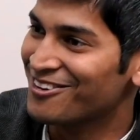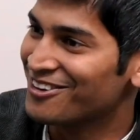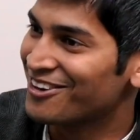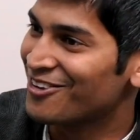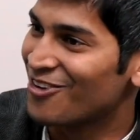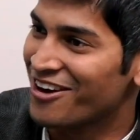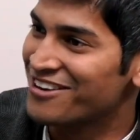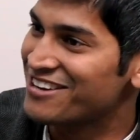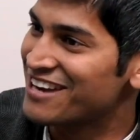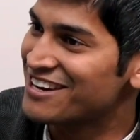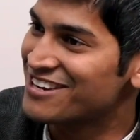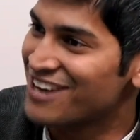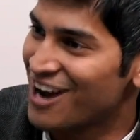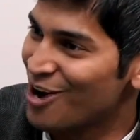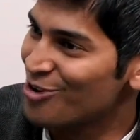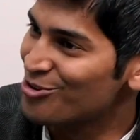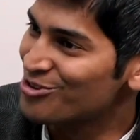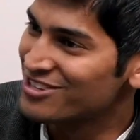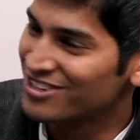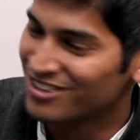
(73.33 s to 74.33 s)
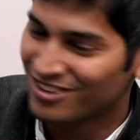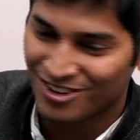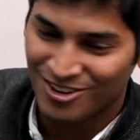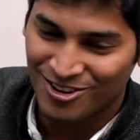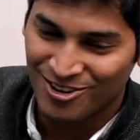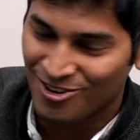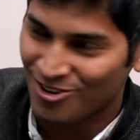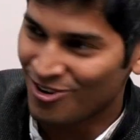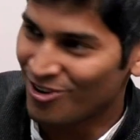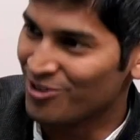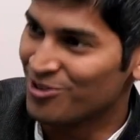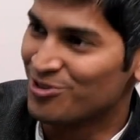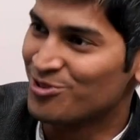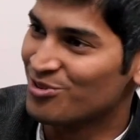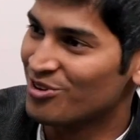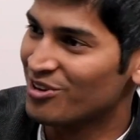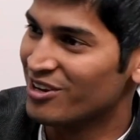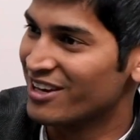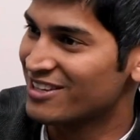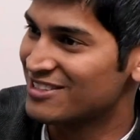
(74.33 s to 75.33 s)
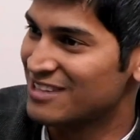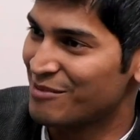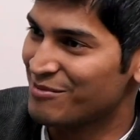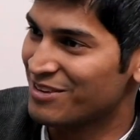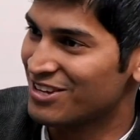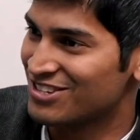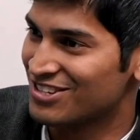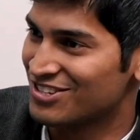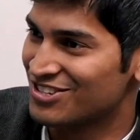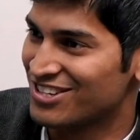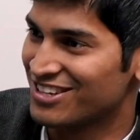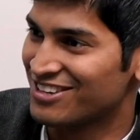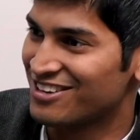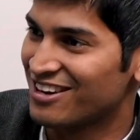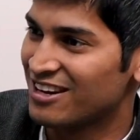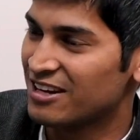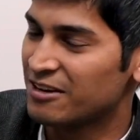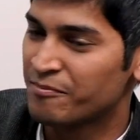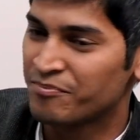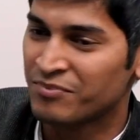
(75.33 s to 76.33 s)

content out onto an examination sheet, right?